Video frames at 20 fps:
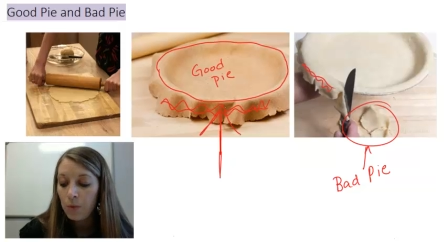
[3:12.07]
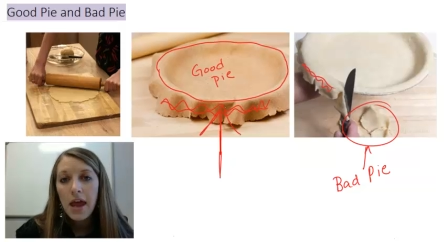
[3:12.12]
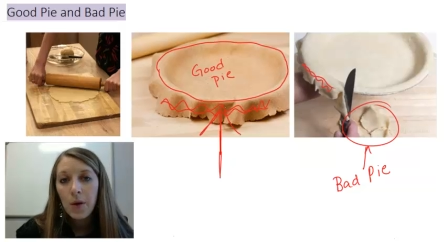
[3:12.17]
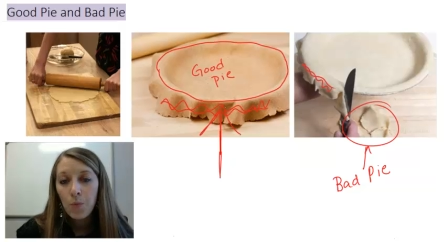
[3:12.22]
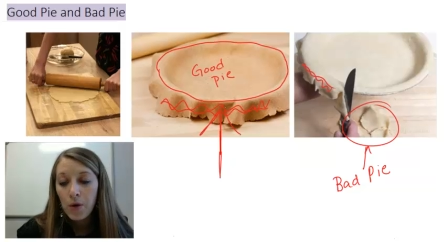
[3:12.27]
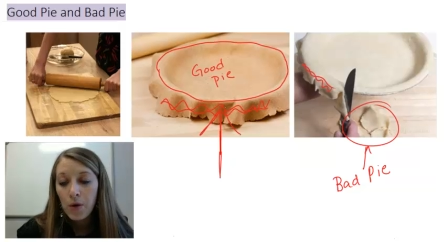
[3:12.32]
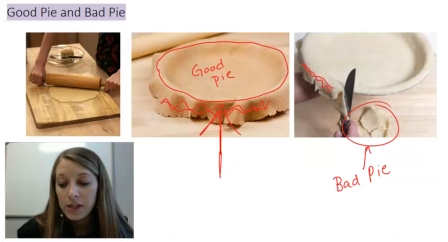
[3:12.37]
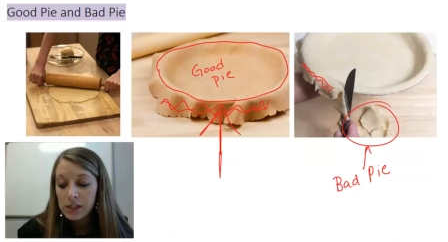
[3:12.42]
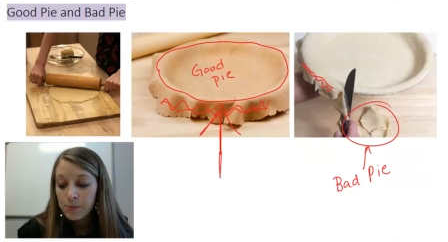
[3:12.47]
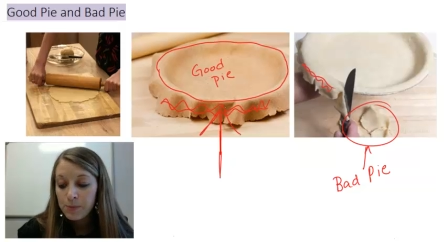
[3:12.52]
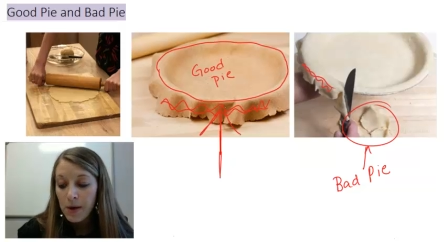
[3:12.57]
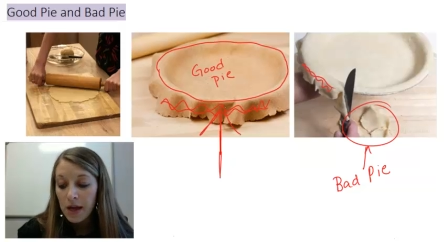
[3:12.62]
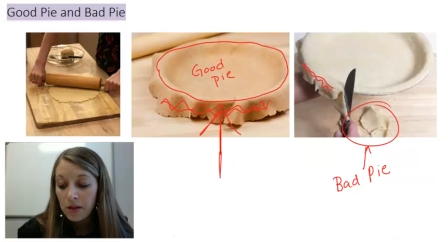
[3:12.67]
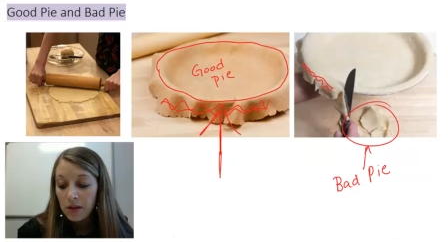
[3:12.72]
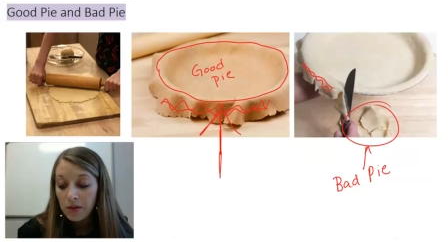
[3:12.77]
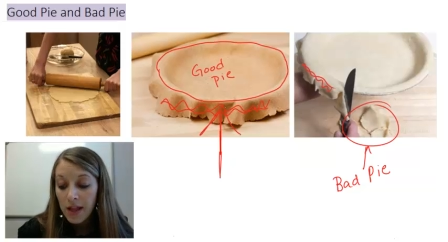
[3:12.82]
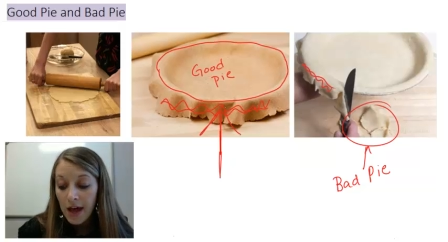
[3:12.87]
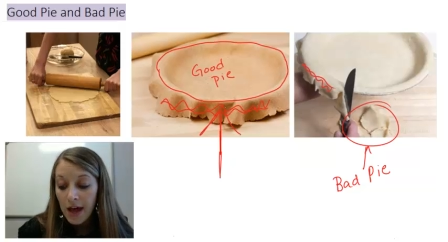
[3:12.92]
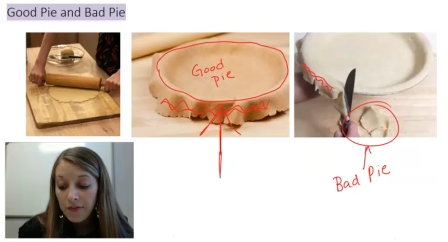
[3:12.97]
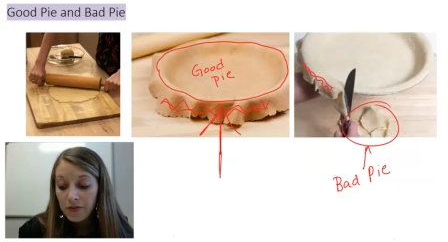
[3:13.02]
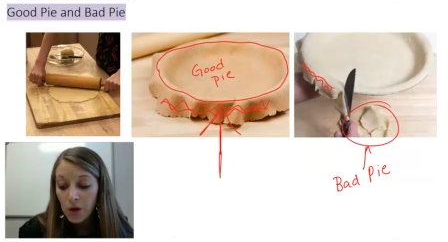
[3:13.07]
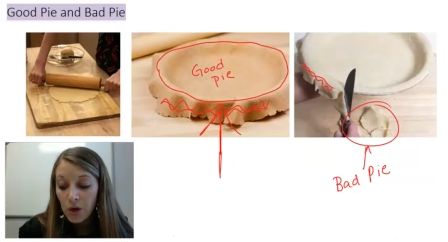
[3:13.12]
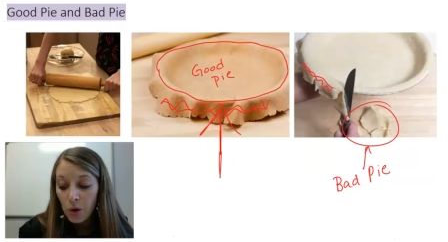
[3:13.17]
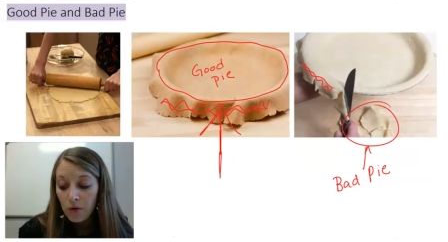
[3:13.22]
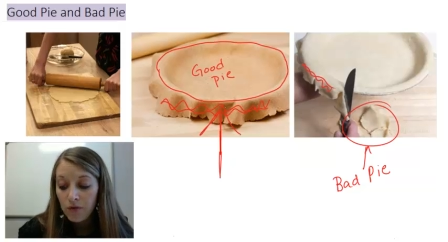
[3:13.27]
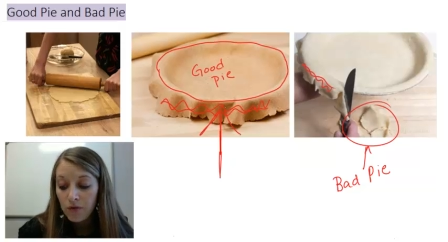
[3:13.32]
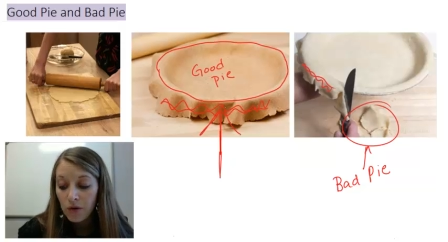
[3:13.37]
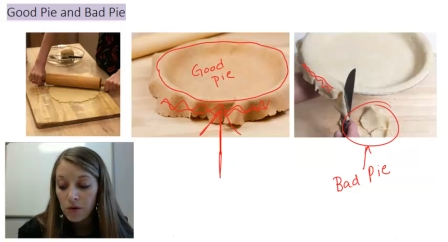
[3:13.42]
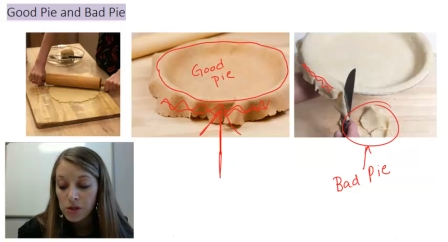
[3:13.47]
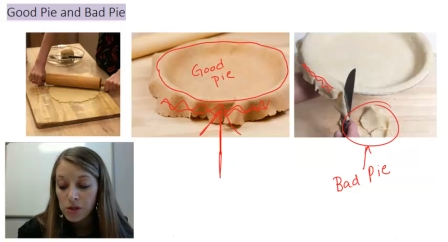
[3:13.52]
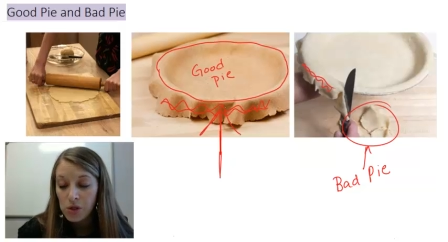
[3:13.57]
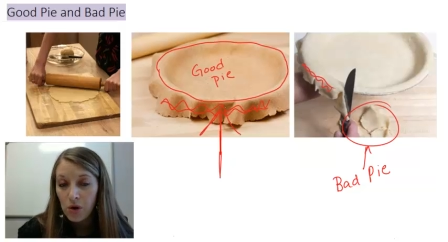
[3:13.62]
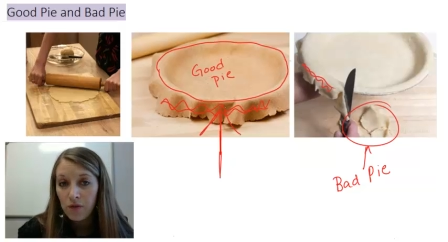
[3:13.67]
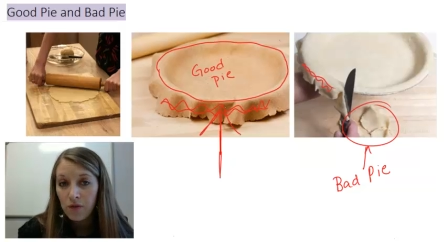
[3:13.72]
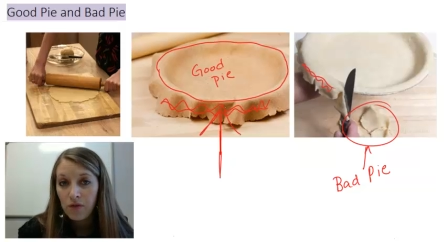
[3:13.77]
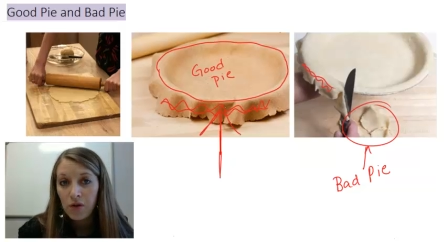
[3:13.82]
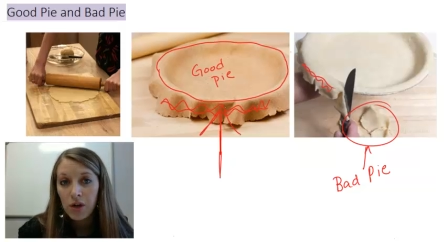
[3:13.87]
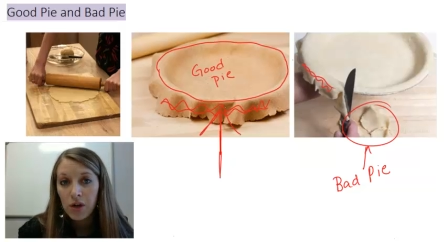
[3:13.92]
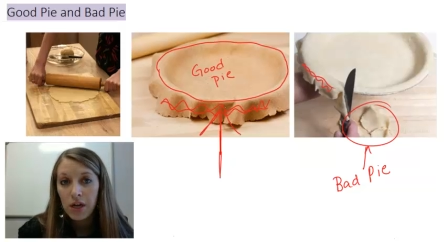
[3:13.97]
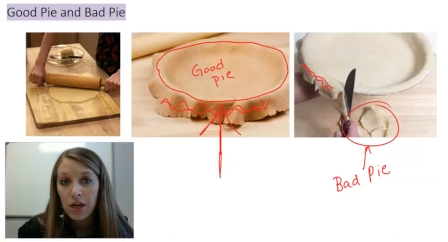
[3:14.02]
and what's my leftovers
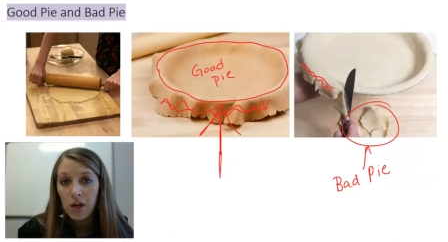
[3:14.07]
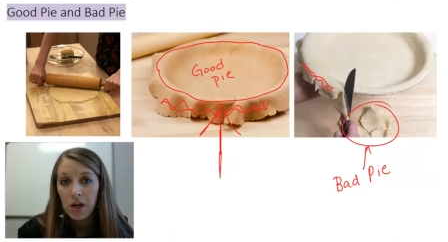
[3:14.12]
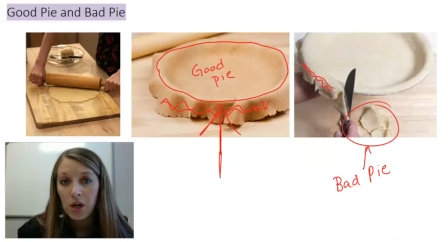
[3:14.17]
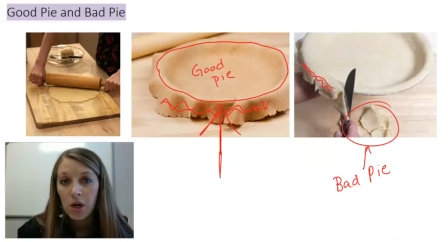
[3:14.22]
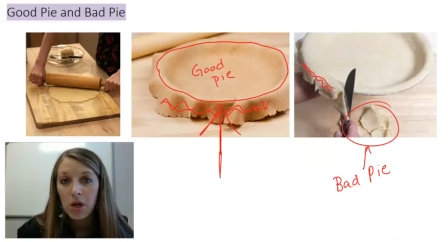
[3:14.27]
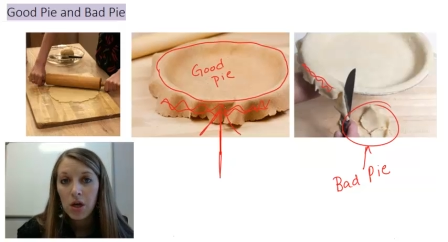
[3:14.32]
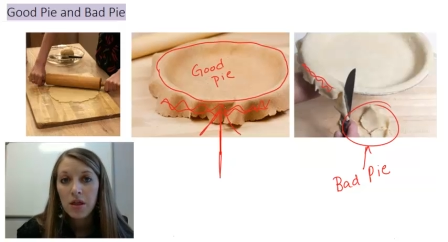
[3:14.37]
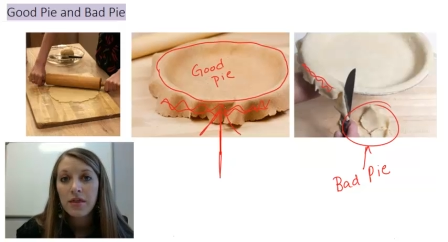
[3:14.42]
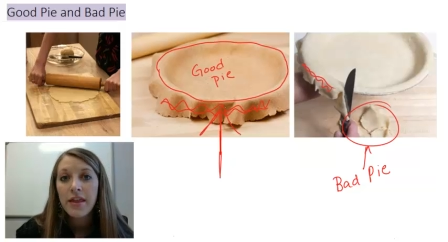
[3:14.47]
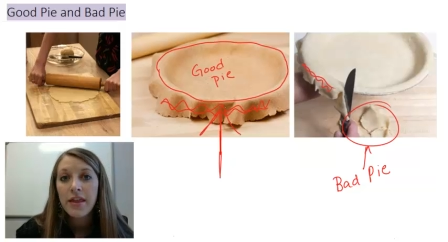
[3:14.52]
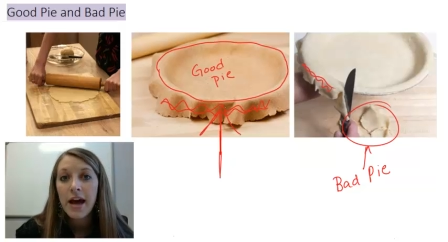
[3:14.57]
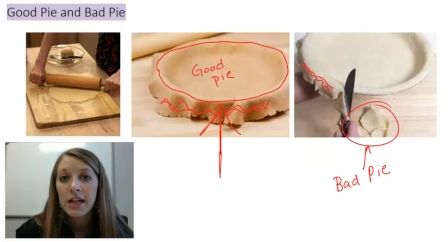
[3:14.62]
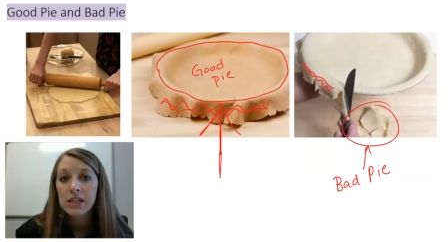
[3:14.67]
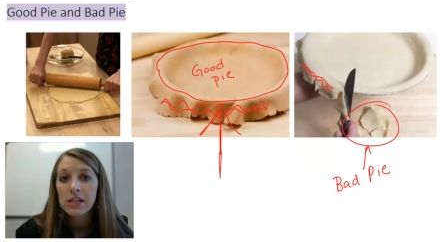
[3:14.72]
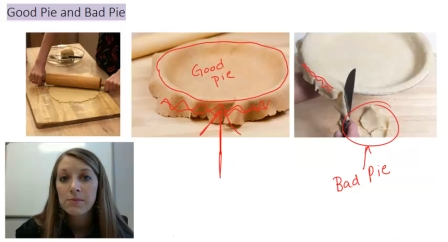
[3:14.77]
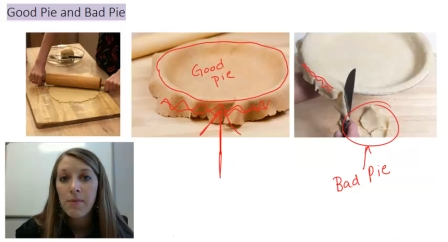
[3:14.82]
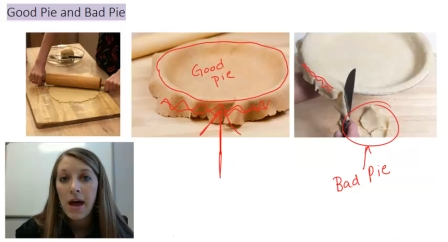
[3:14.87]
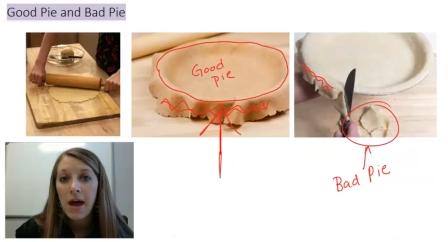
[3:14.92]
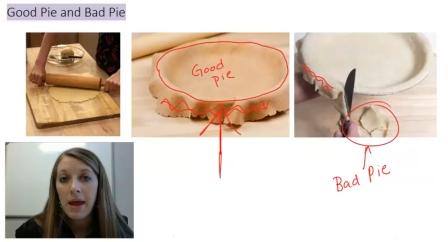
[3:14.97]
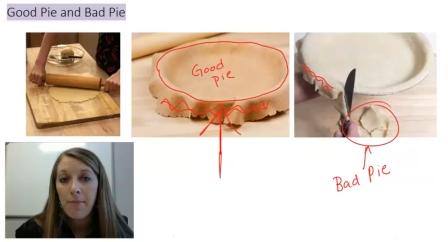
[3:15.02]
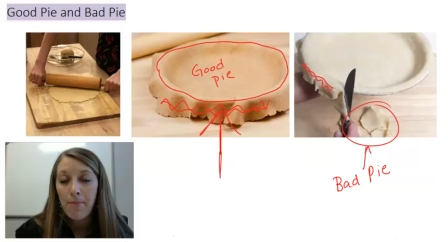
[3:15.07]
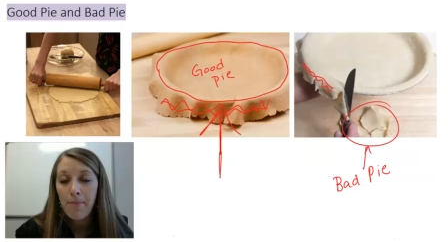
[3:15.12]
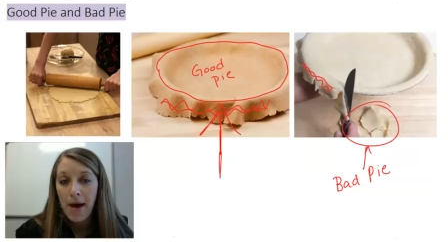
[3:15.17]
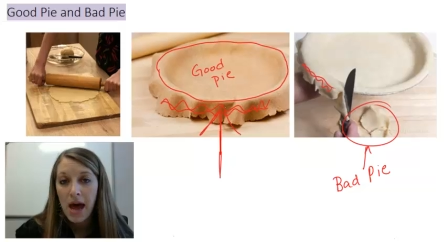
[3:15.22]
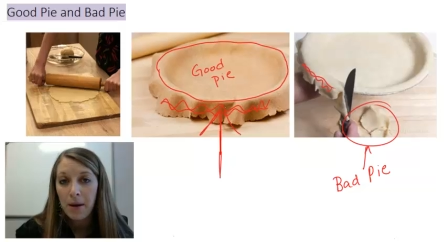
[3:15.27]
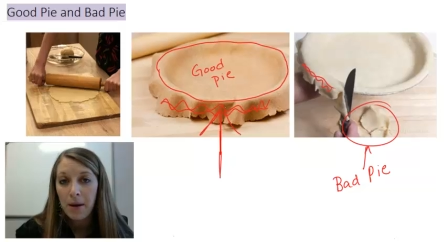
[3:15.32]
over here, that's my